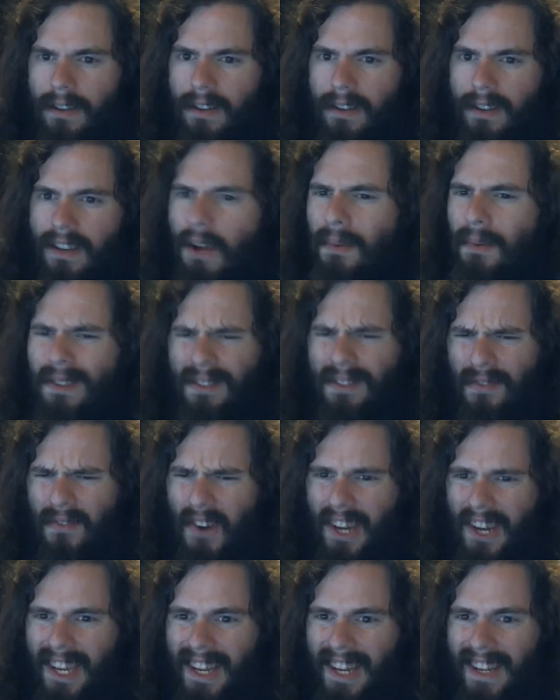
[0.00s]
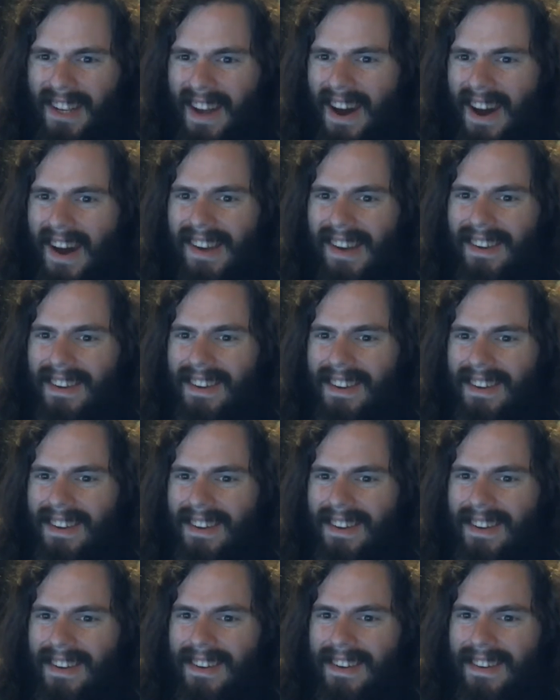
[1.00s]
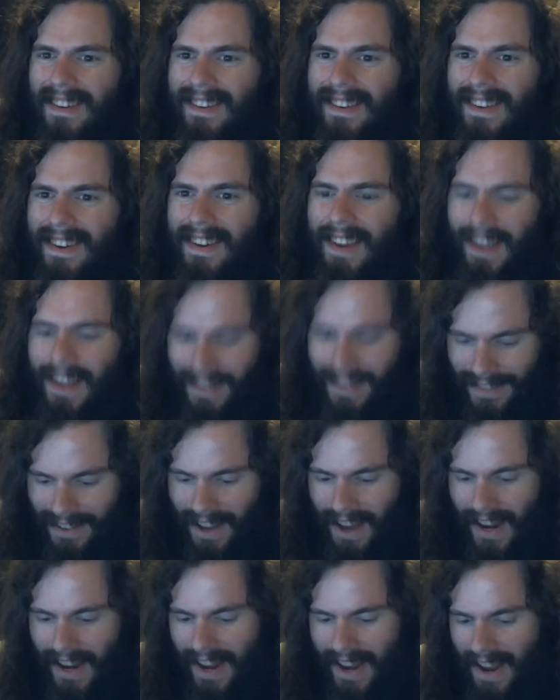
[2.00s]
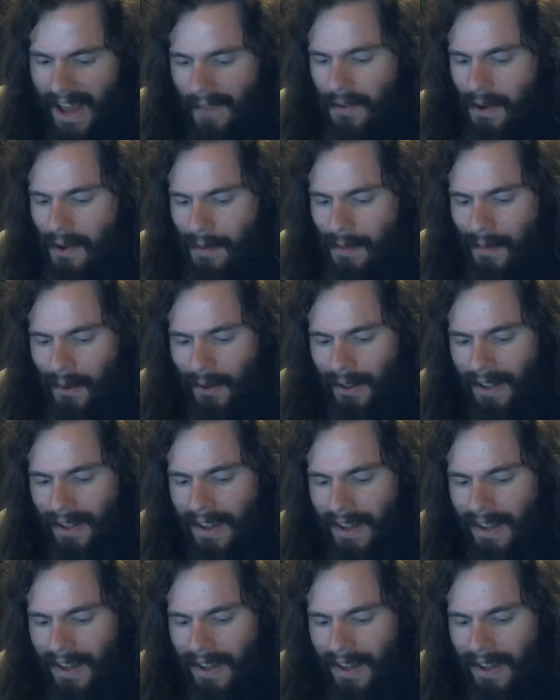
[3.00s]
No, it's fucking not. It's not inevitable.